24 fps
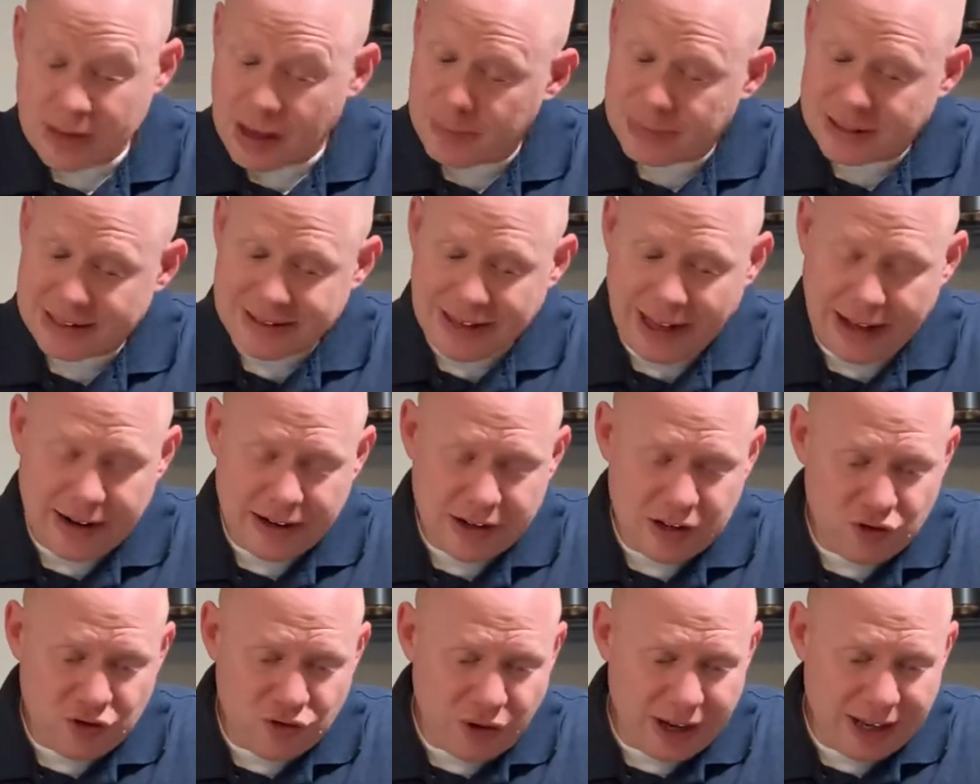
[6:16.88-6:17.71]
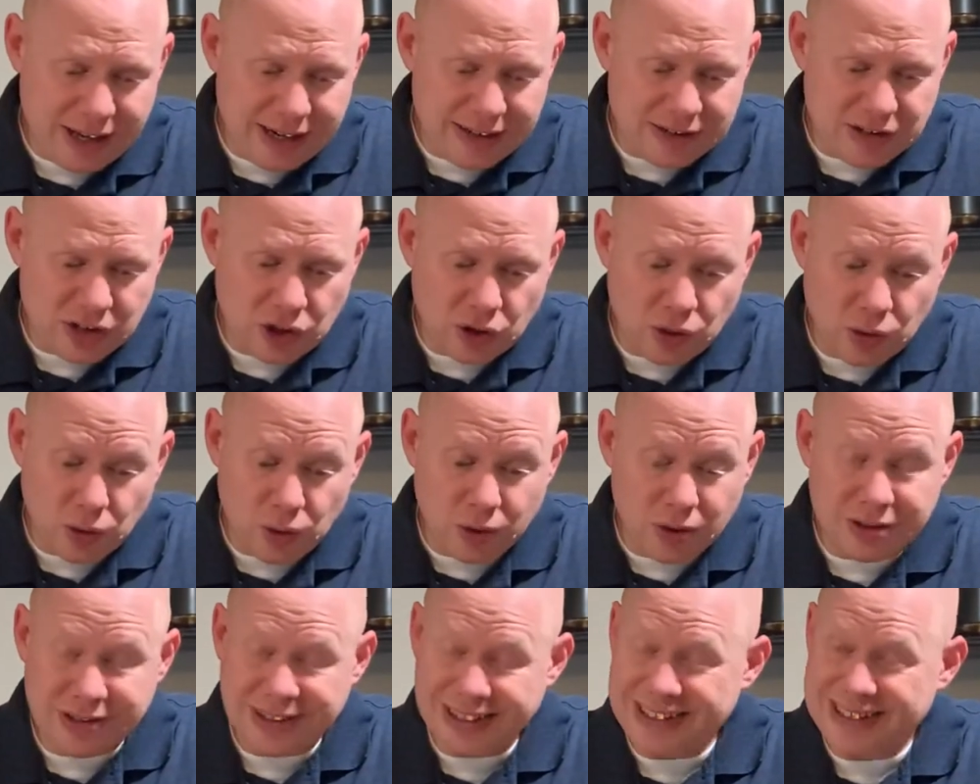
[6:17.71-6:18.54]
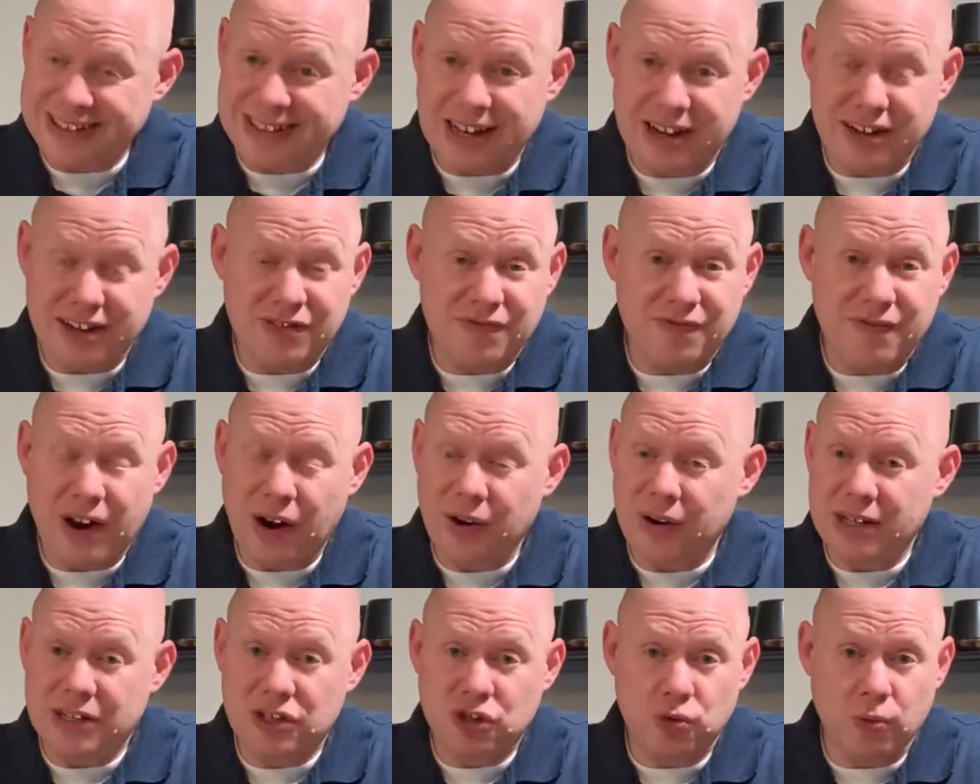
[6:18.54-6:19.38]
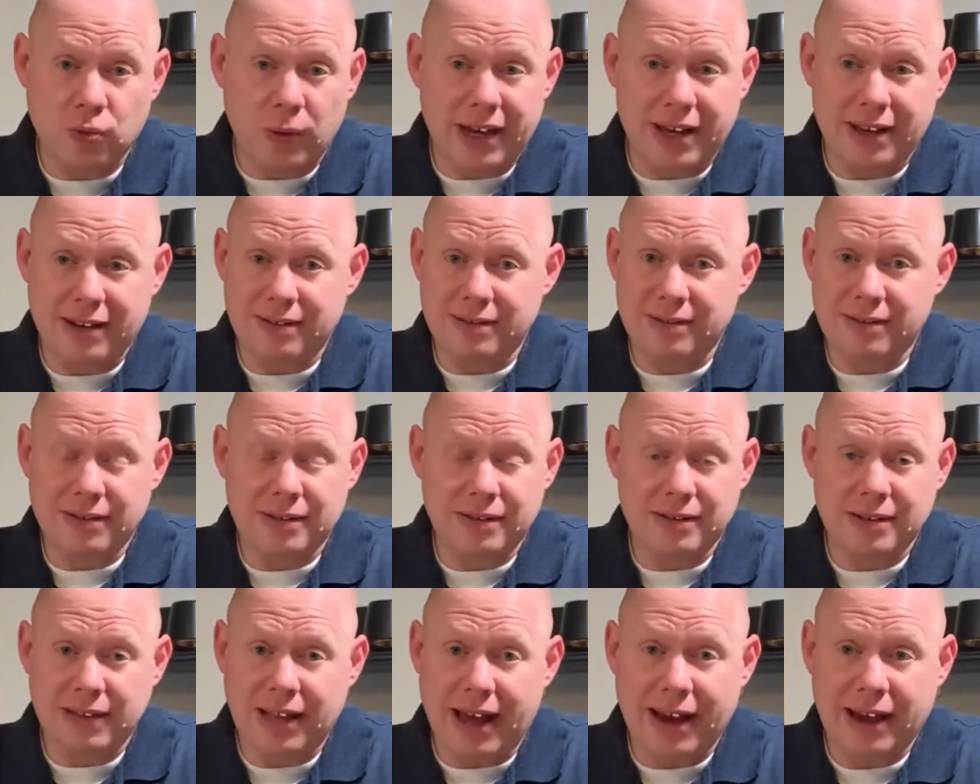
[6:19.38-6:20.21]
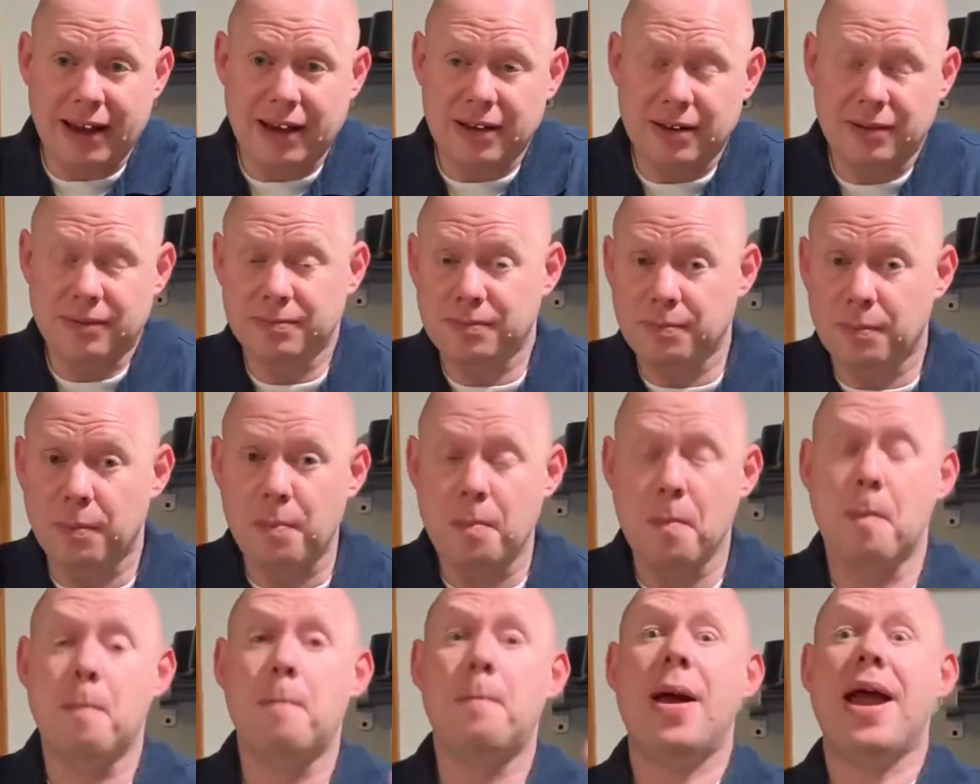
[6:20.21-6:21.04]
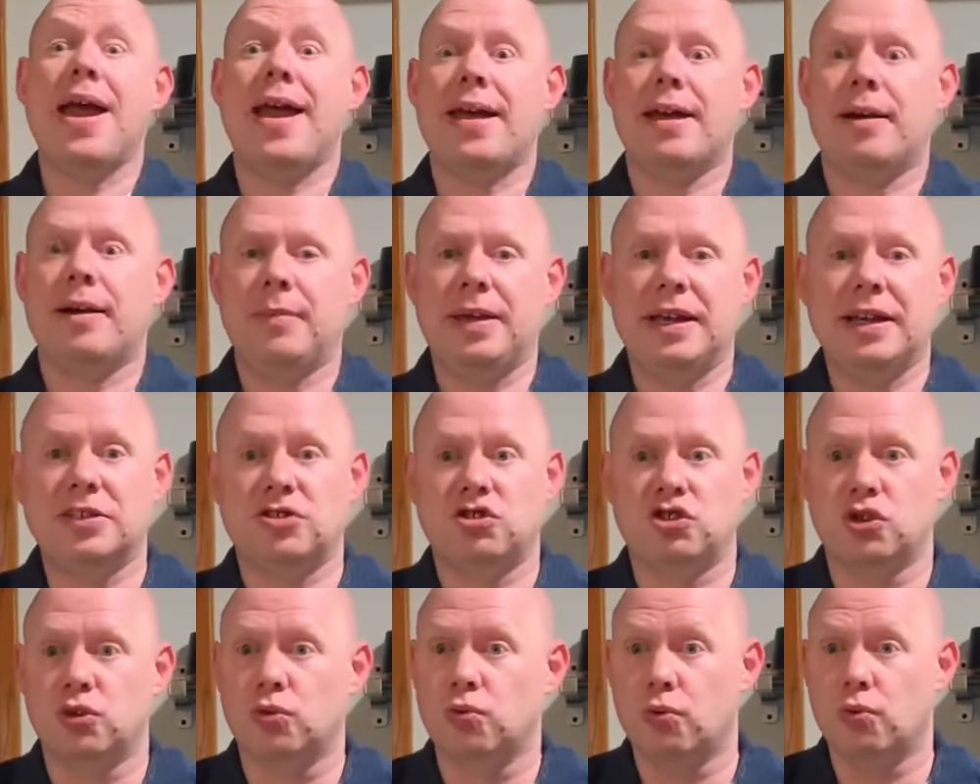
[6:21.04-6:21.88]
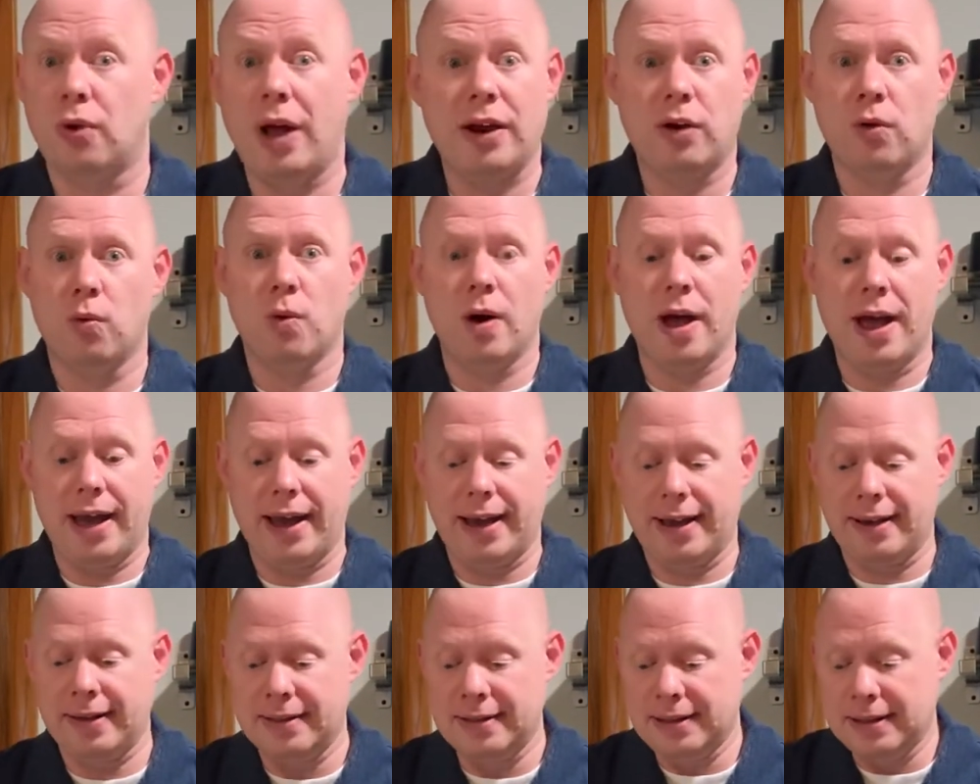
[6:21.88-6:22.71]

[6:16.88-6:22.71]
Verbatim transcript: Excited to drink it as it cools. Like I said, it's very sweet. Like, bam, hits you right away.